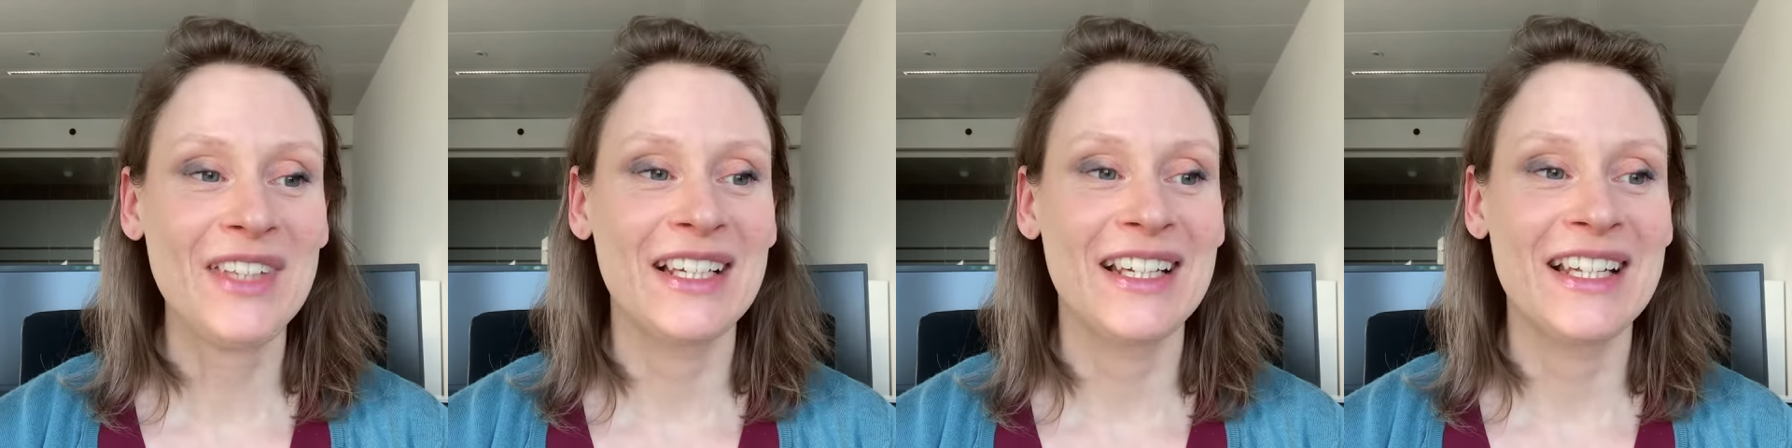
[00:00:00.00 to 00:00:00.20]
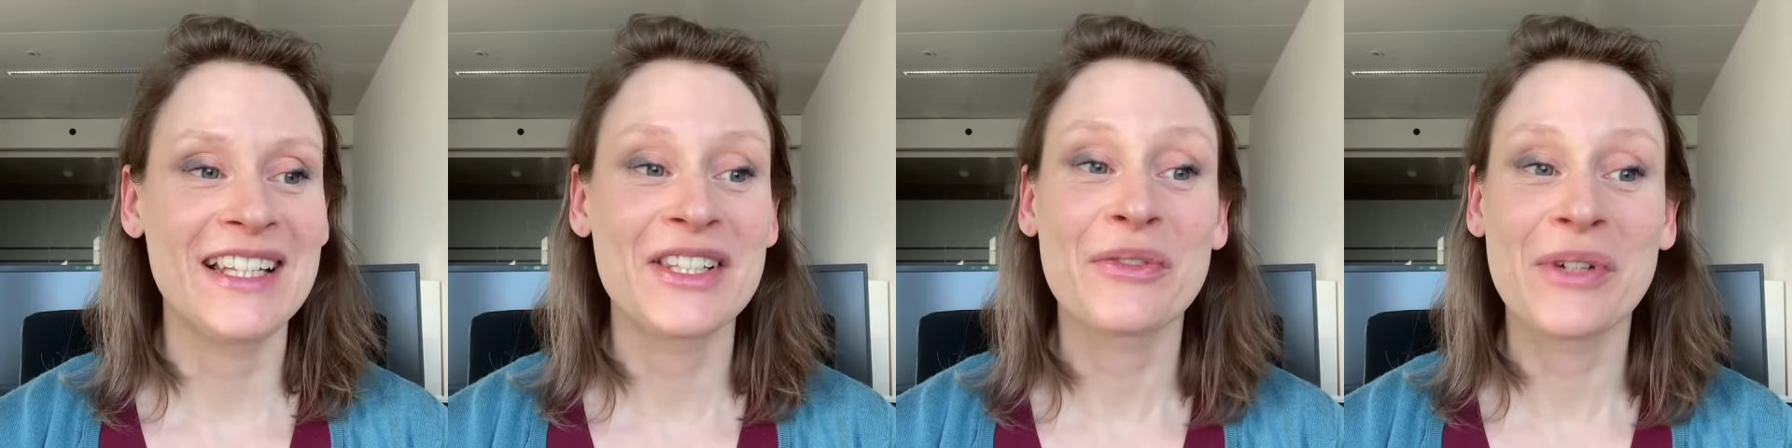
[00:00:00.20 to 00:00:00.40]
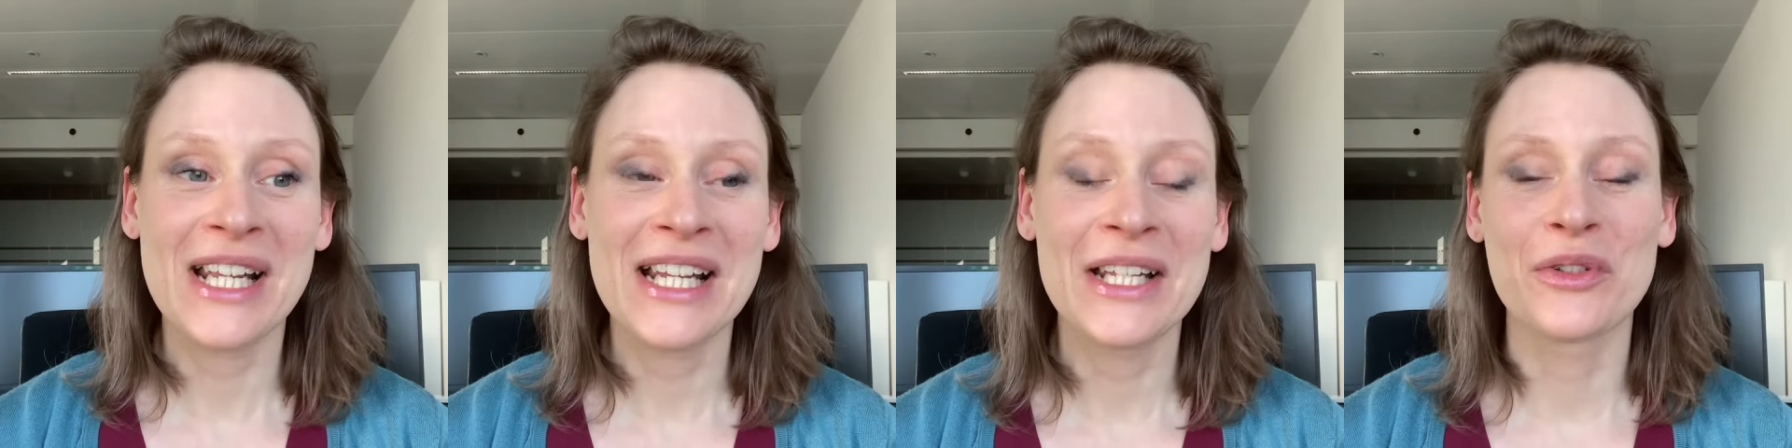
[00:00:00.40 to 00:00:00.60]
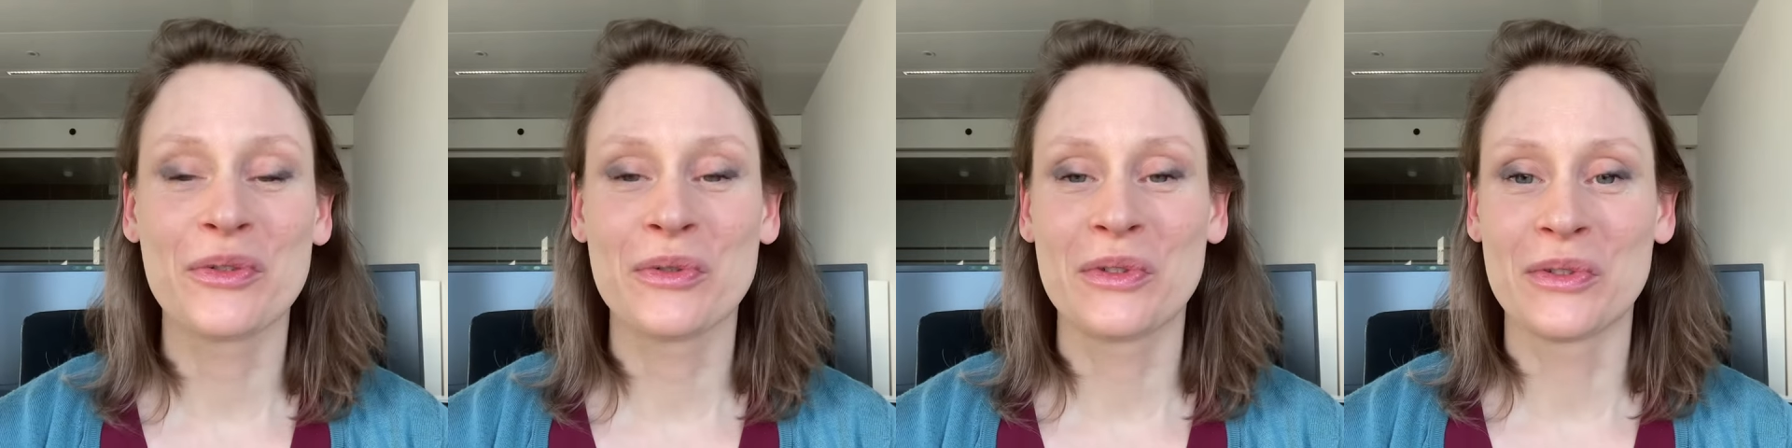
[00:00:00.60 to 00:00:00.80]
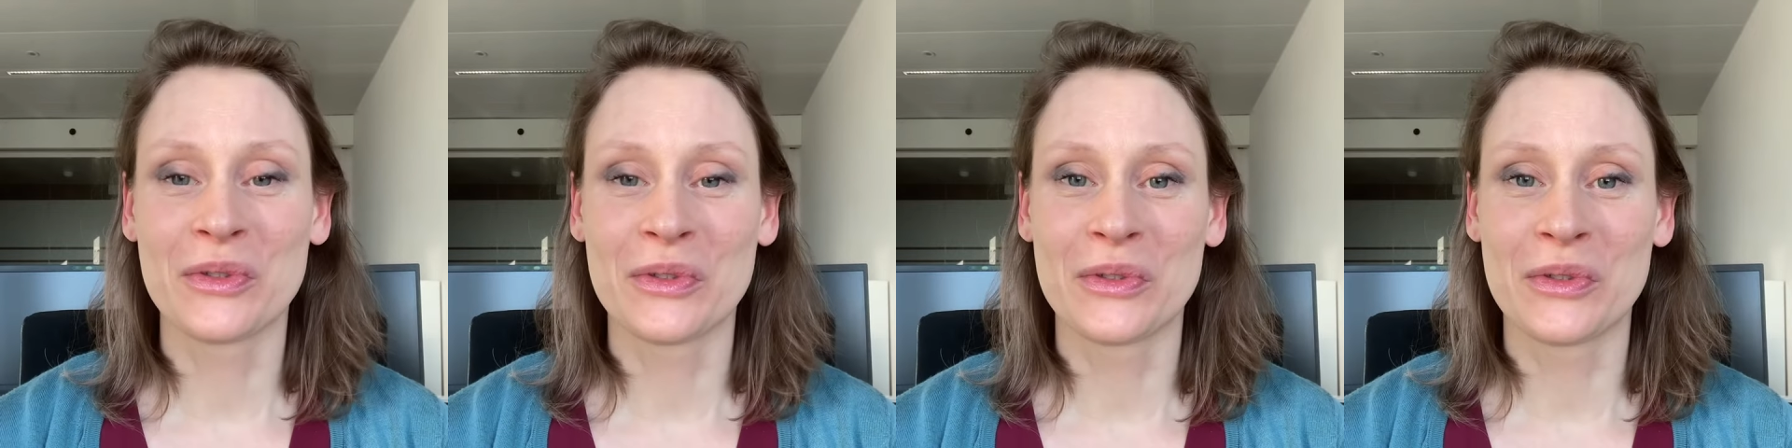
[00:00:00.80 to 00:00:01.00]
It's really
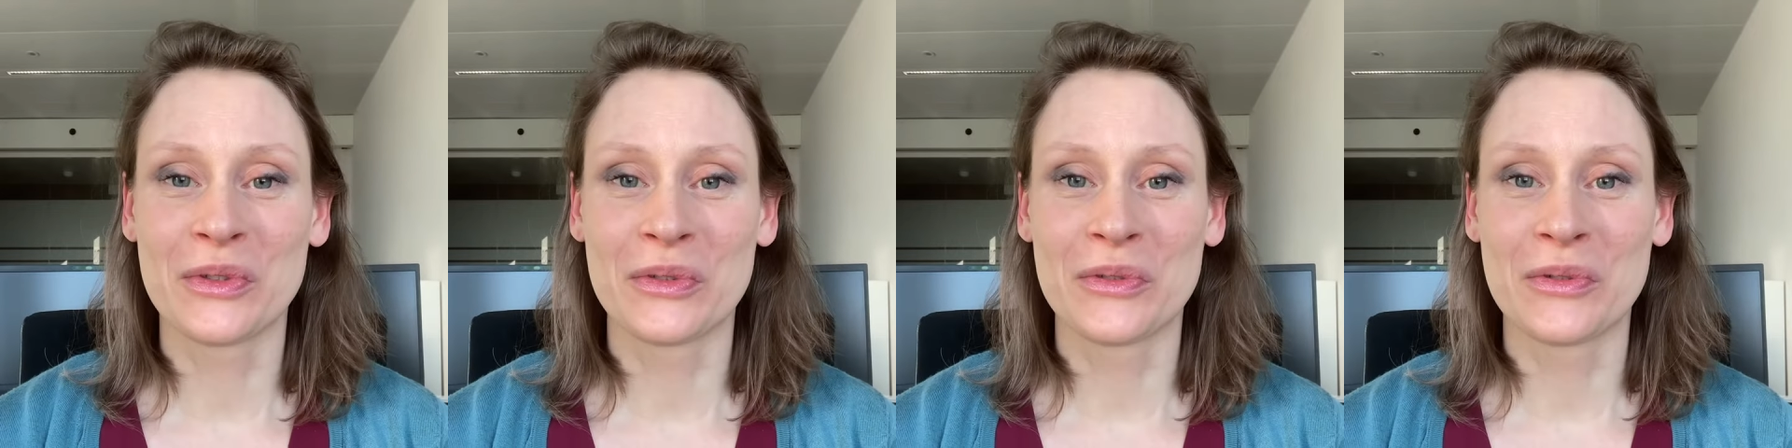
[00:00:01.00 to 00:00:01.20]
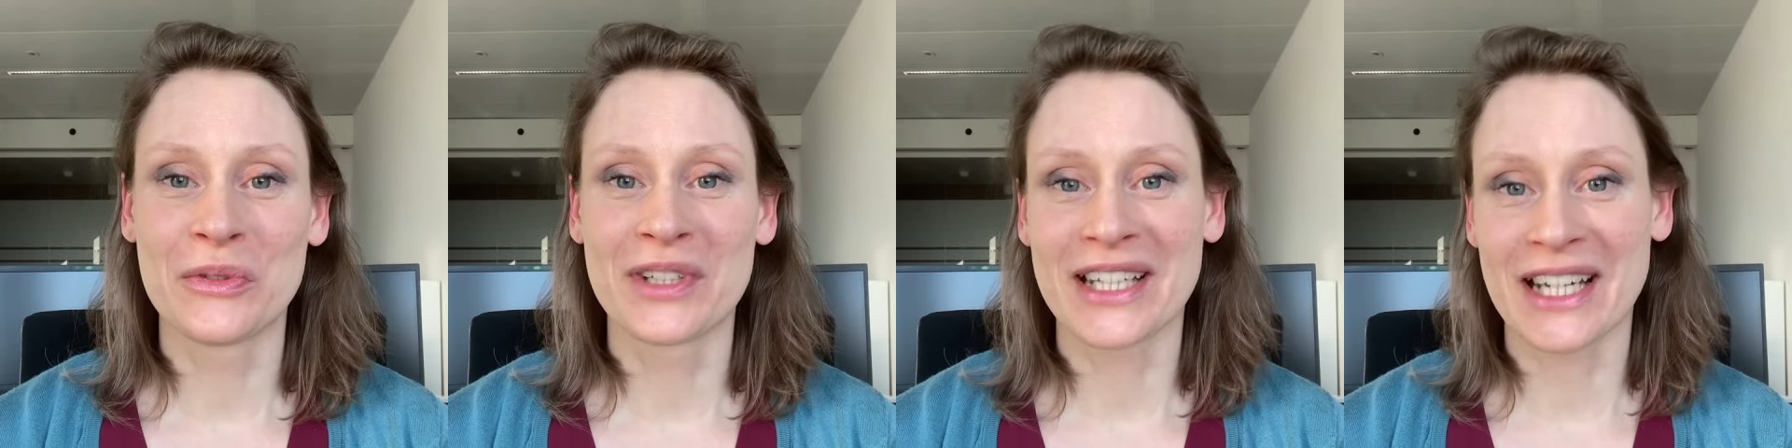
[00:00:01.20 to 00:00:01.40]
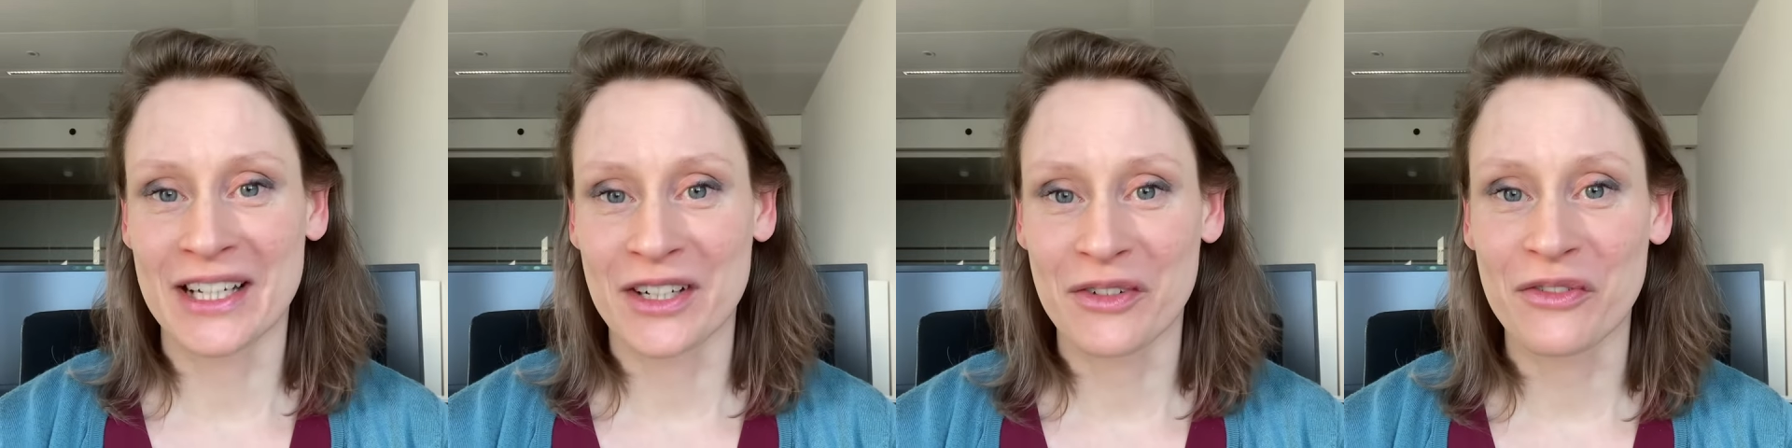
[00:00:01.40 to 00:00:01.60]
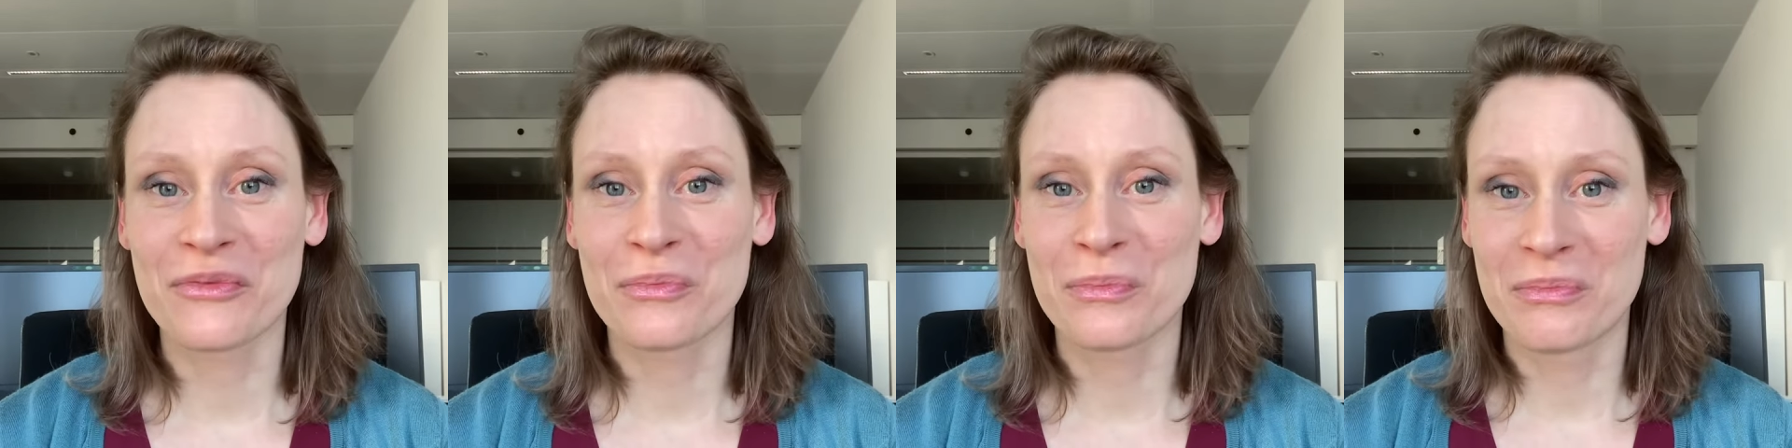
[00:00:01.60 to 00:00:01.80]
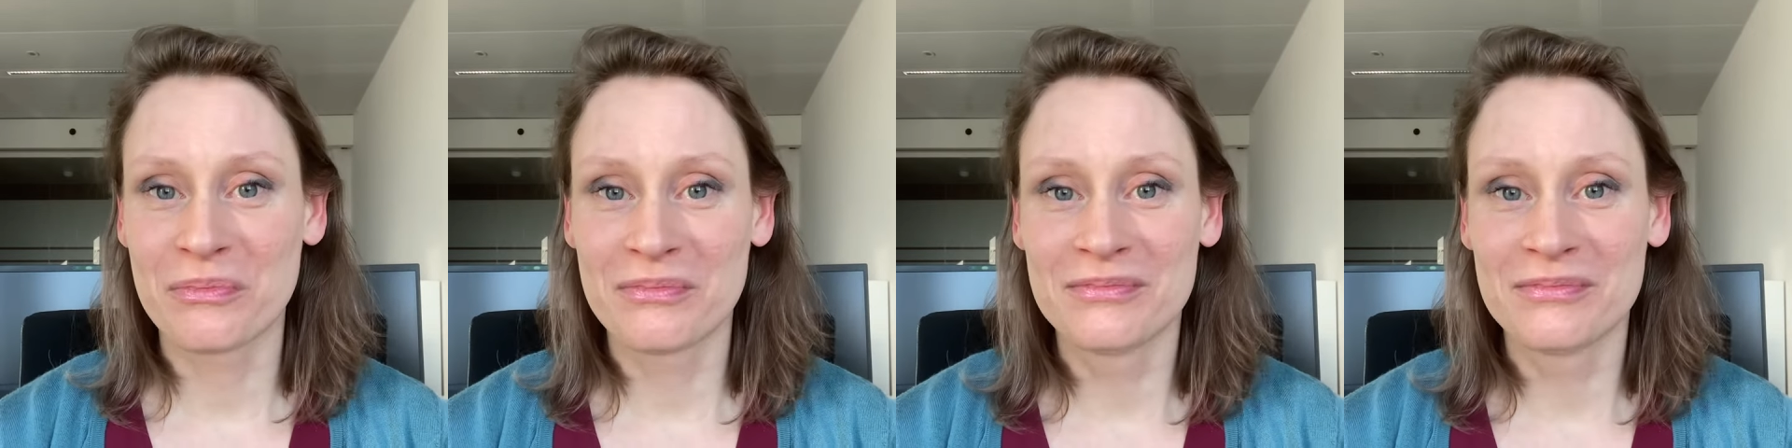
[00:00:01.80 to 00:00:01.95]
the kind of